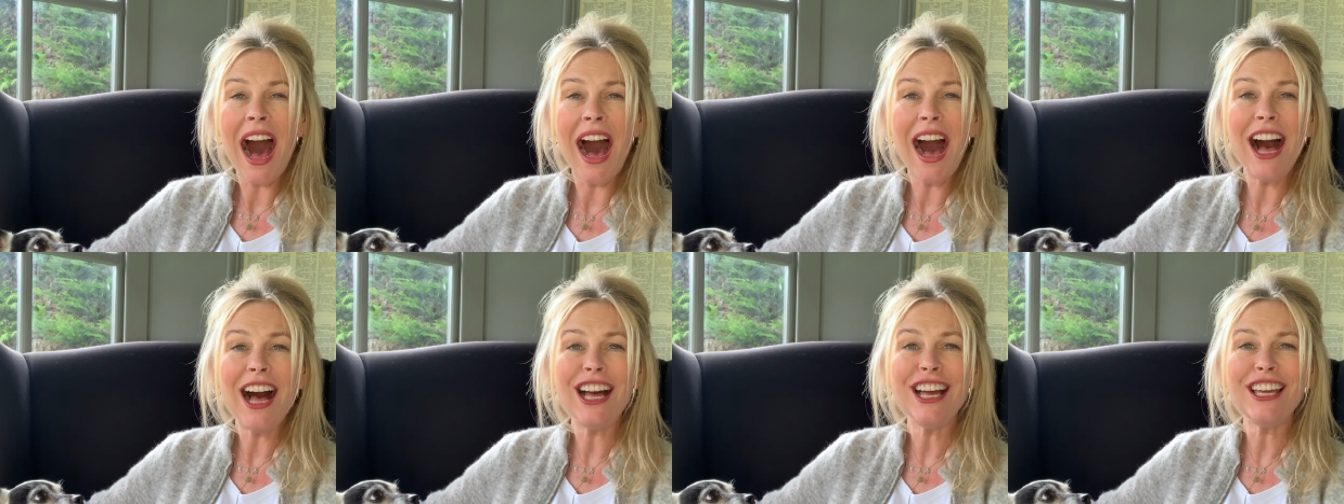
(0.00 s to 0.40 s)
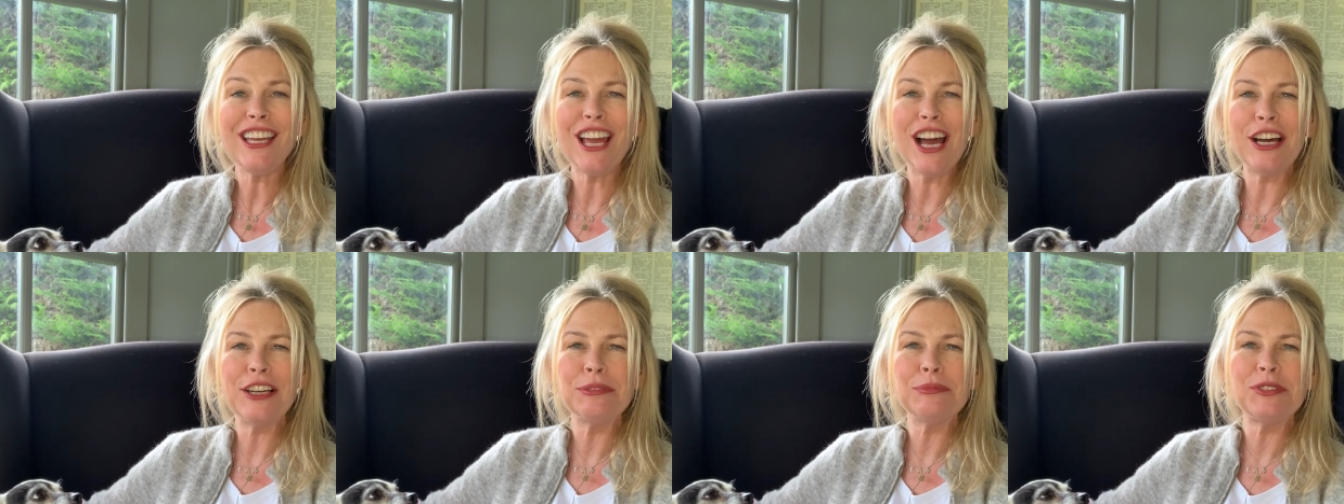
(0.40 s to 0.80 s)

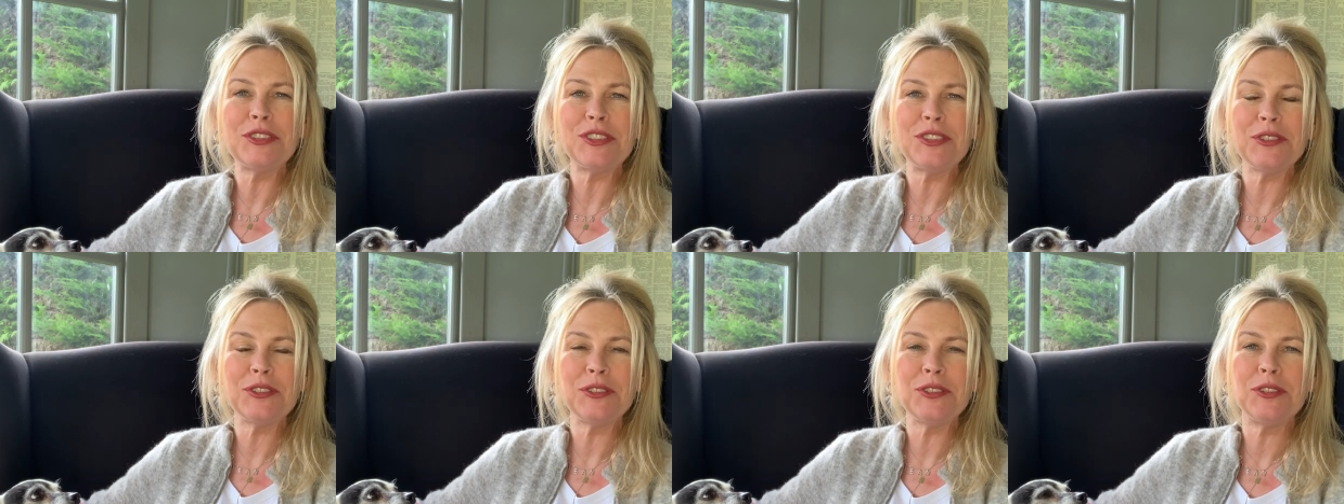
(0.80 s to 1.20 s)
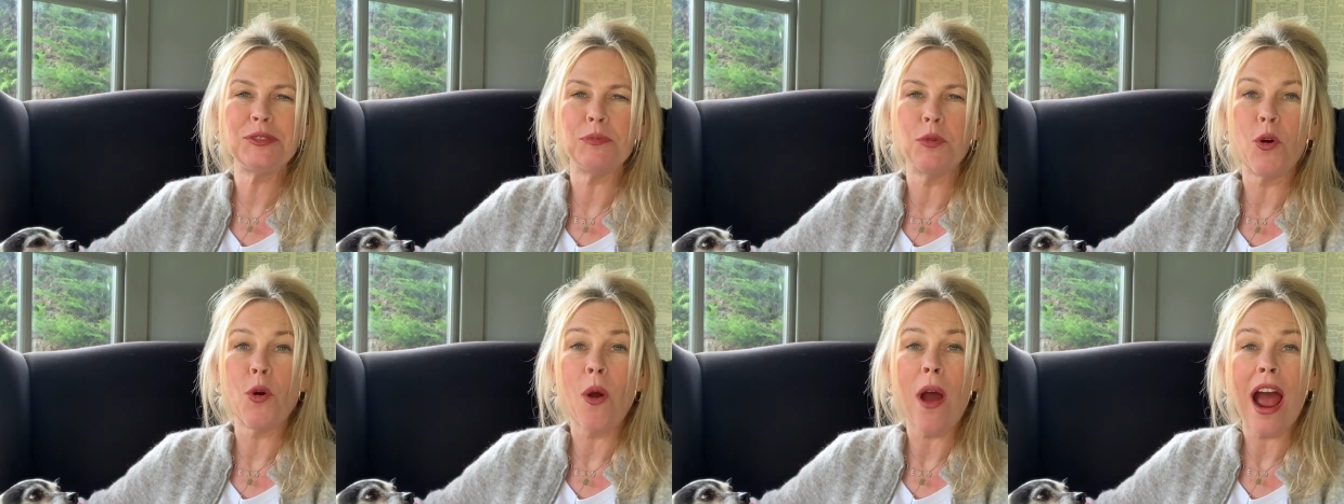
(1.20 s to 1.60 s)
Hi, I'm
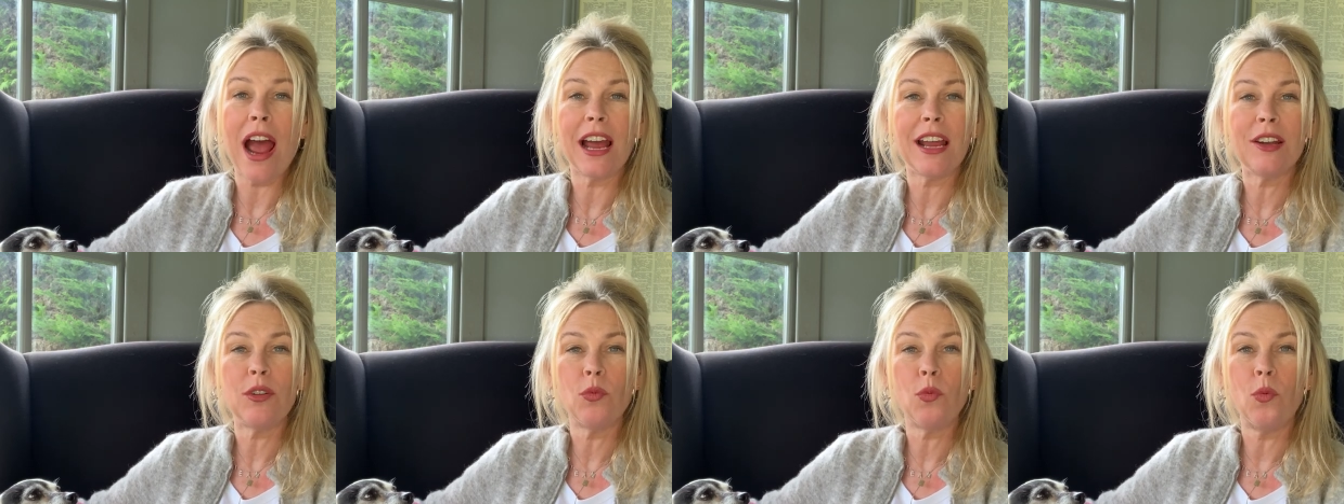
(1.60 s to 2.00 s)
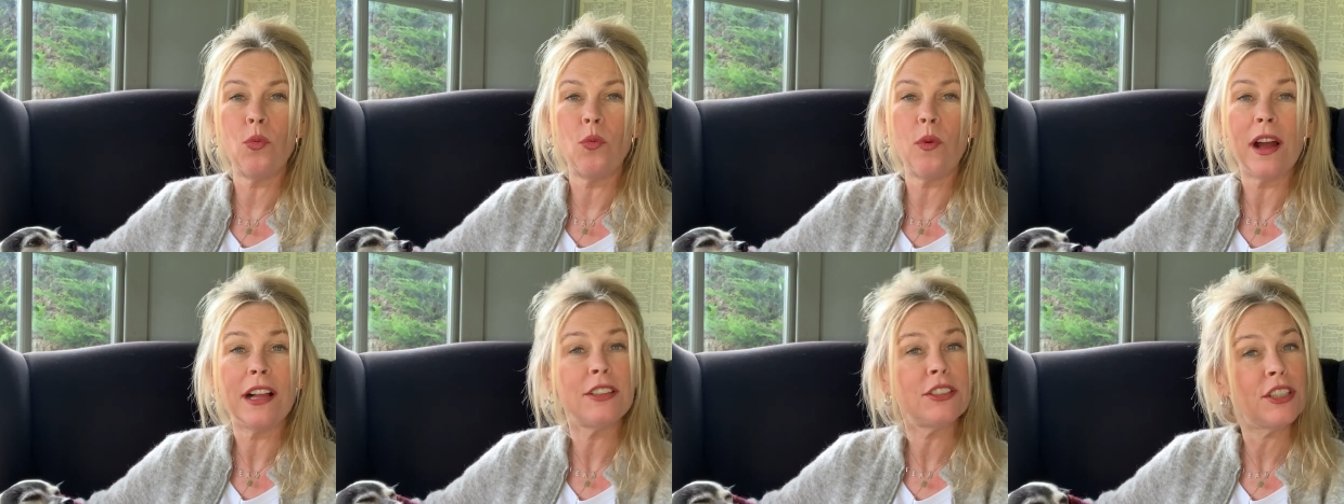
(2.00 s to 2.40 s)
Suze Moore,
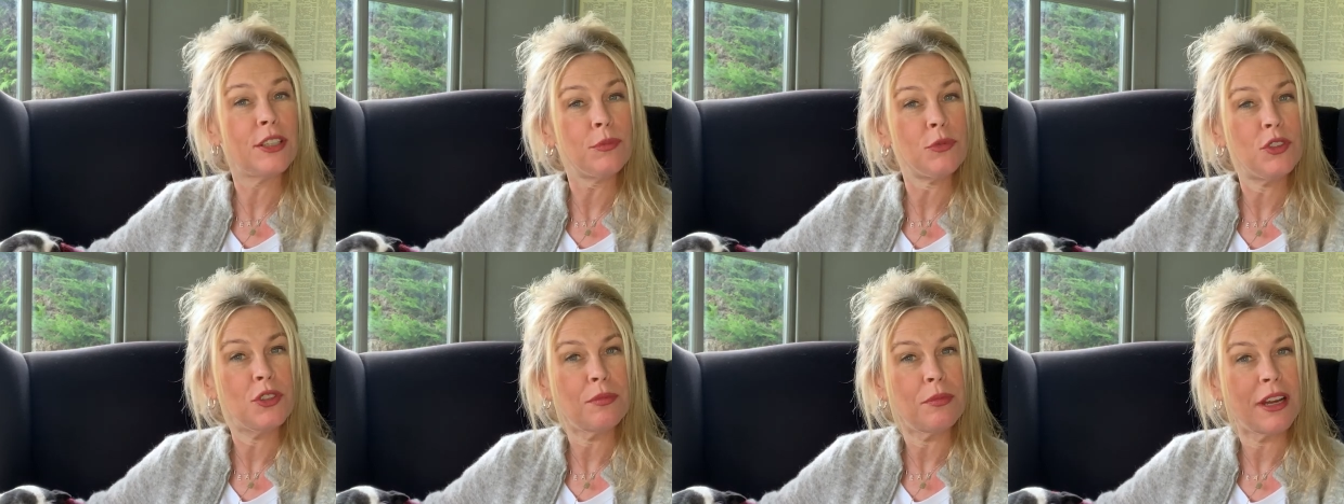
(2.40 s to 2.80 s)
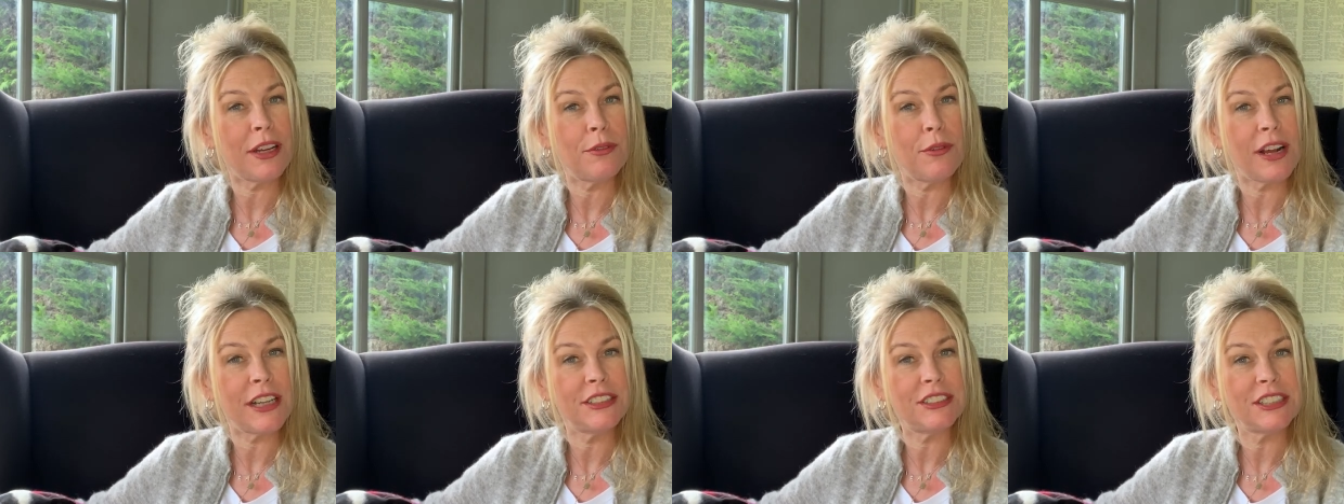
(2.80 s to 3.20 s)
and welcome to
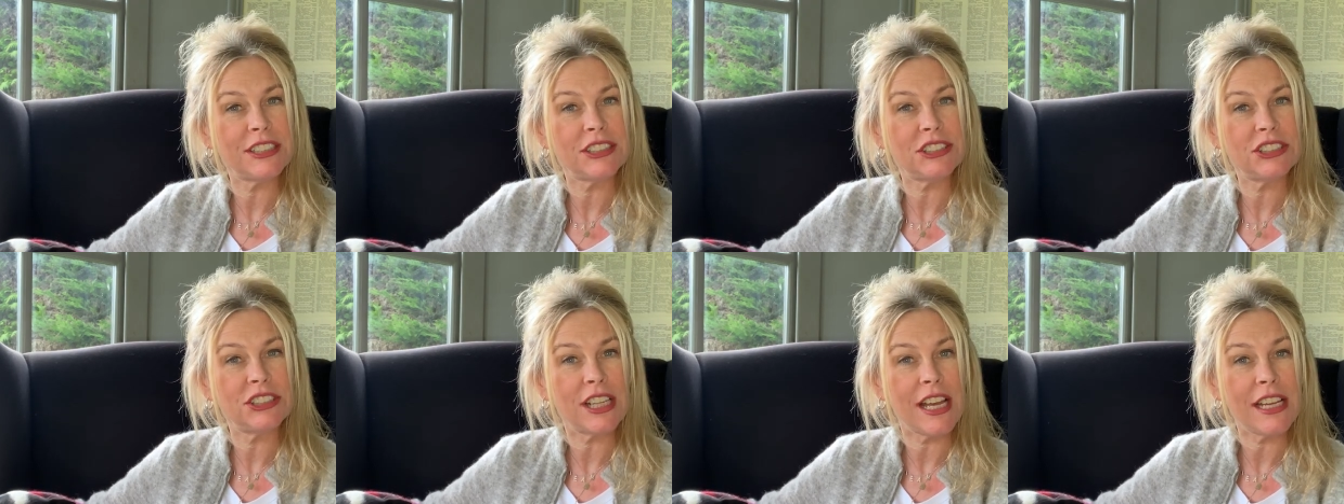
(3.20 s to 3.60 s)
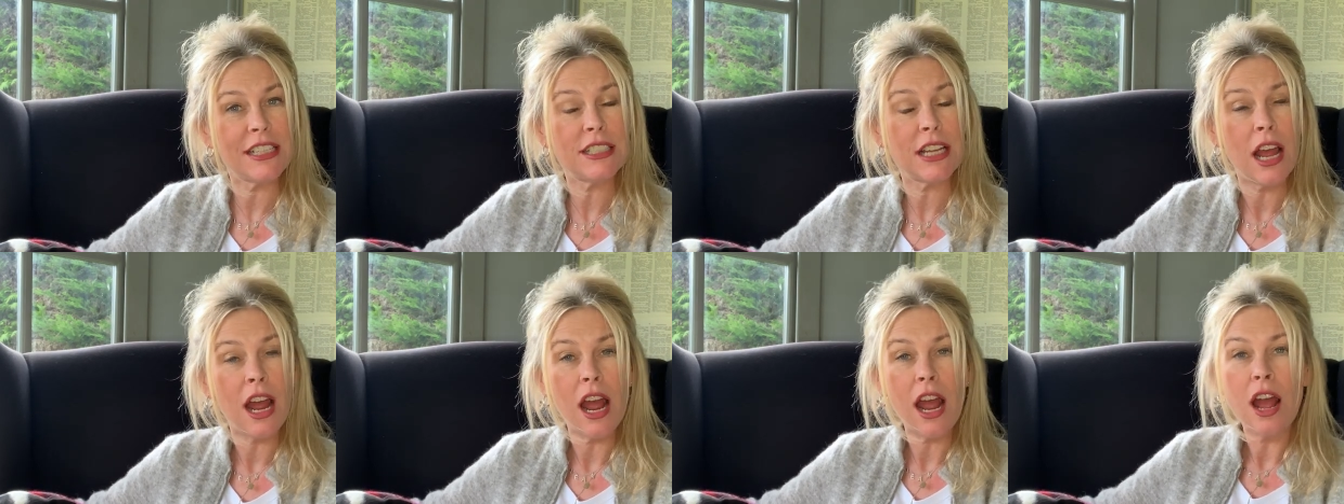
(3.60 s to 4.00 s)
my writing shed,